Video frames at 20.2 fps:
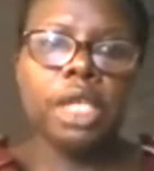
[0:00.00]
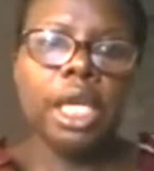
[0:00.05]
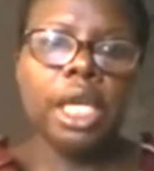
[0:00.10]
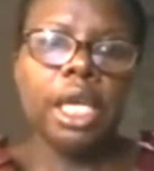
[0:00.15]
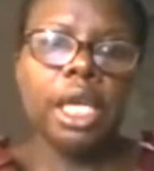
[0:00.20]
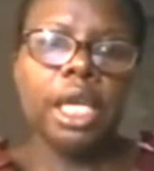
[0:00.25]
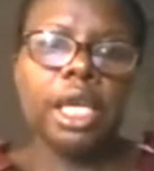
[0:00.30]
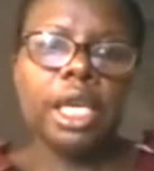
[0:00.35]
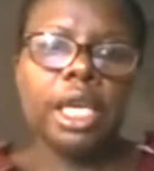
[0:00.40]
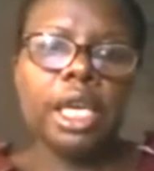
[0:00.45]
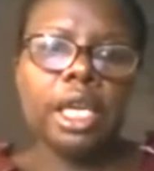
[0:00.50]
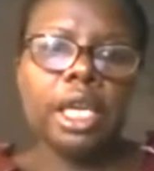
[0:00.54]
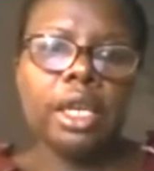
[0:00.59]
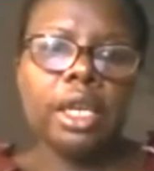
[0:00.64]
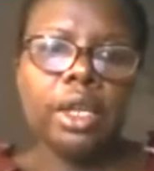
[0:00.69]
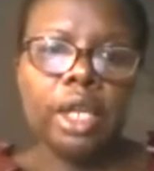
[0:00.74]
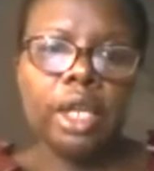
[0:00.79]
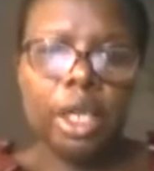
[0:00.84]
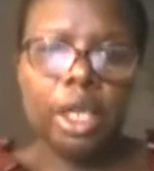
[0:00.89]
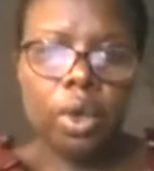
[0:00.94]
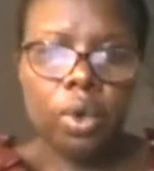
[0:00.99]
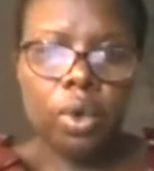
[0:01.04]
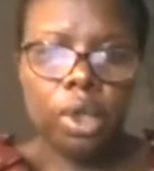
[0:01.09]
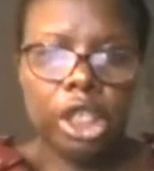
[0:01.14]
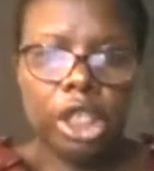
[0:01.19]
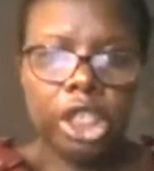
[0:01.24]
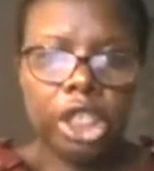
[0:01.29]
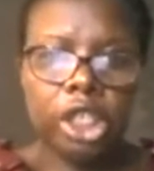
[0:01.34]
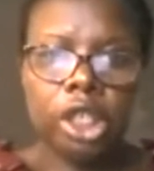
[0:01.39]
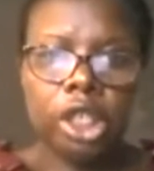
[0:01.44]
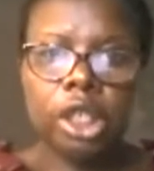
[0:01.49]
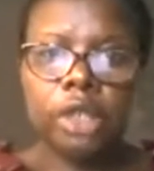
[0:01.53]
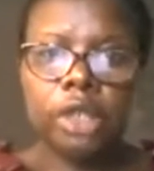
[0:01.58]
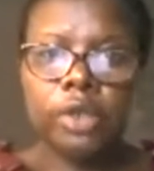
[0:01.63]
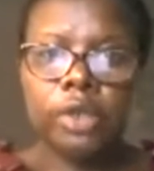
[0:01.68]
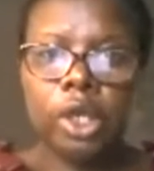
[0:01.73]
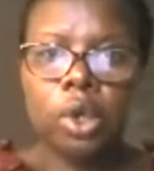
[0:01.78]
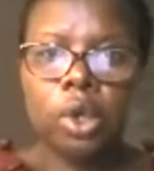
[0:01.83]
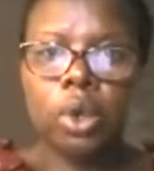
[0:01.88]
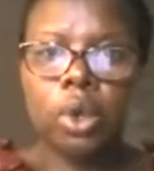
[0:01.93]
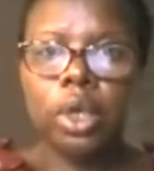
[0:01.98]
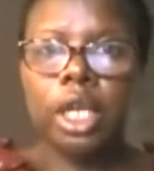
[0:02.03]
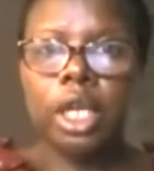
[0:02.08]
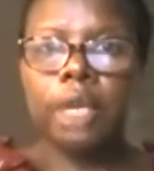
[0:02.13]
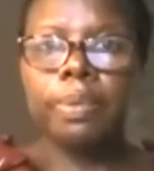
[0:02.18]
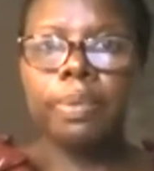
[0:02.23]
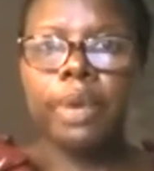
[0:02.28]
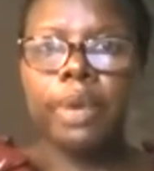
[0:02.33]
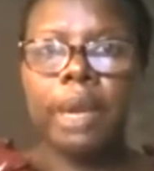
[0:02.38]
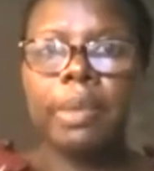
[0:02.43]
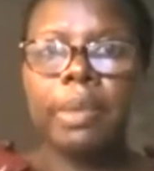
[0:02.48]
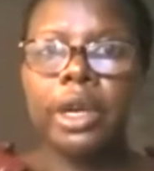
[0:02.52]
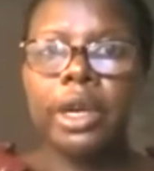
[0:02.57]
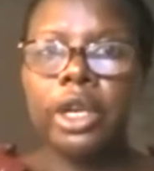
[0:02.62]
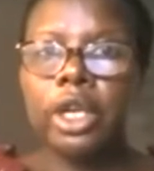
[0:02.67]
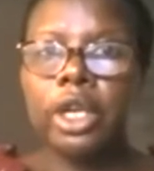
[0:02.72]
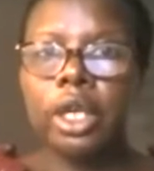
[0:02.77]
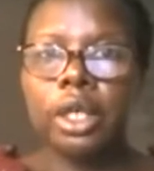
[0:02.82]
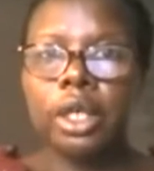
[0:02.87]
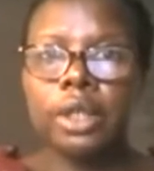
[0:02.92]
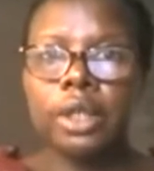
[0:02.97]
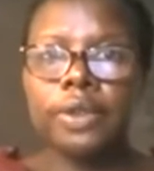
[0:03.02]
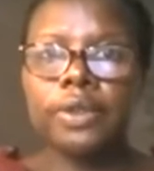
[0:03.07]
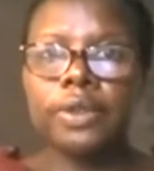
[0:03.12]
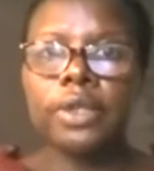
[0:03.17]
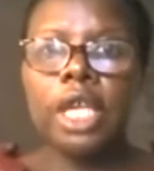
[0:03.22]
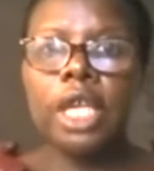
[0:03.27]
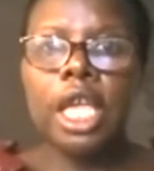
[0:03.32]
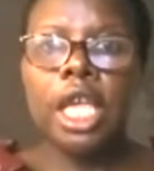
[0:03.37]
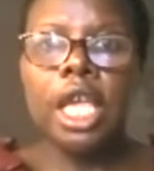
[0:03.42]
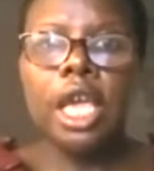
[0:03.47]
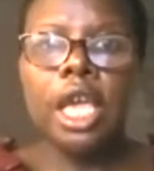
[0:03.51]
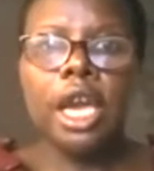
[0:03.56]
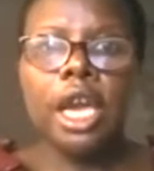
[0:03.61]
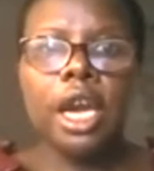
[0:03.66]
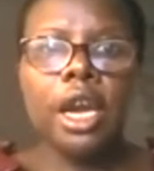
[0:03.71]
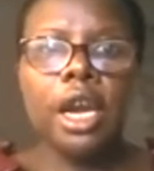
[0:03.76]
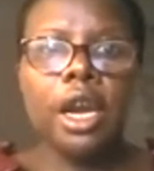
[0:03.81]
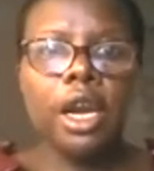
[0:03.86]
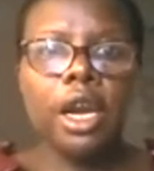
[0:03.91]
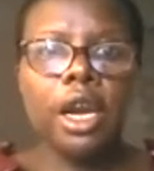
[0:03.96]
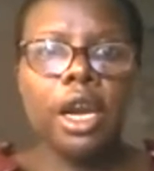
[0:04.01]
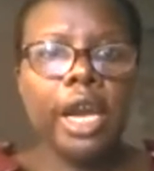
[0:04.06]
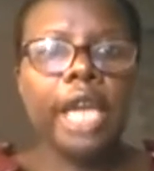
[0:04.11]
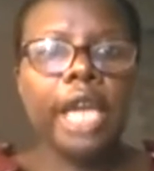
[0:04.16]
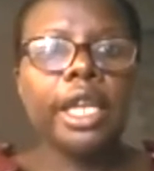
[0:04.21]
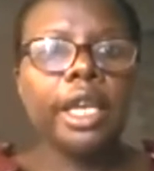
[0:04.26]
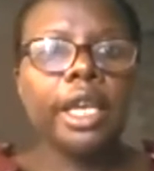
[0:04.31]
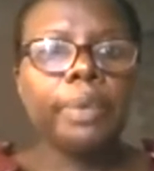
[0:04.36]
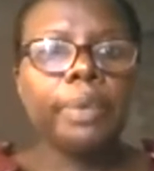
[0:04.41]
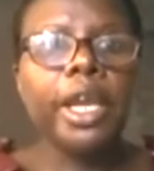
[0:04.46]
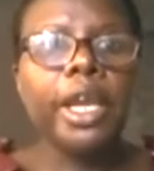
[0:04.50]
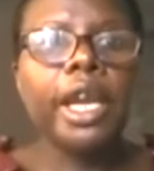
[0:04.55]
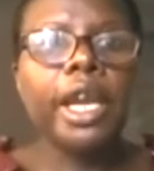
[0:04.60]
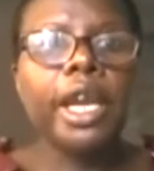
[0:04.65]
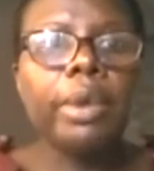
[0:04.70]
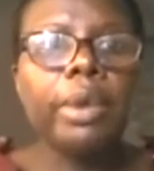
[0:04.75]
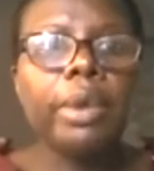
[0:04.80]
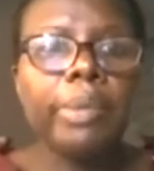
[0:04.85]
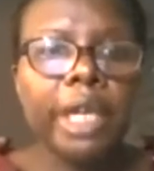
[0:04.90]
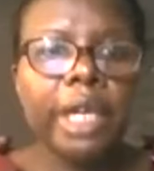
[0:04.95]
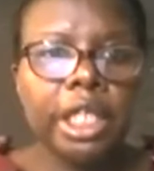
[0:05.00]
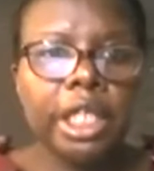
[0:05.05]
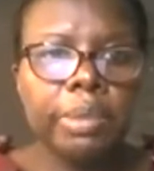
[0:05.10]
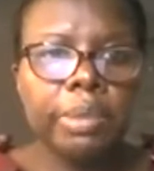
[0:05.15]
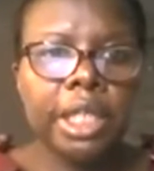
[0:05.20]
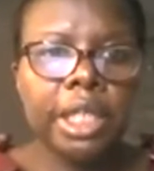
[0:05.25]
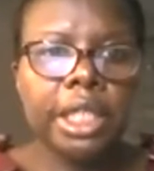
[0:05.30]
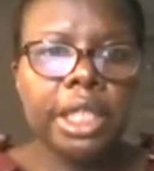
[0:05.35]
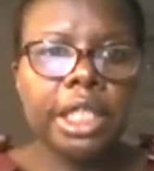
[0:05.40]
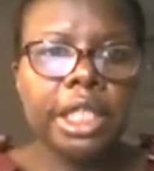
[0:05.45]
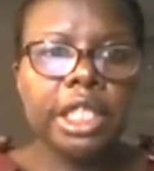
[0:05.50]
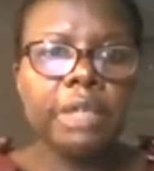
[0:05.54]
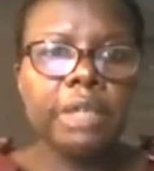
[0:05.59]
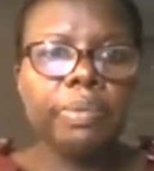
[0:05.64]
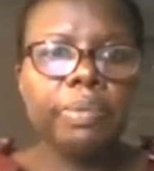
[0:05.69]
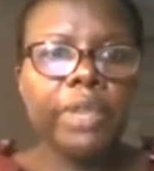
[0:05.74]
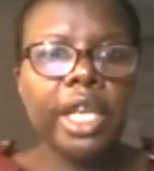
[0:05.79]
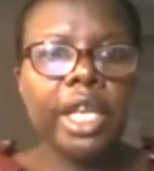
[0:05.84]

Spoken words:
again, the code leader, the recorder, the primary nurse, and the airway management team.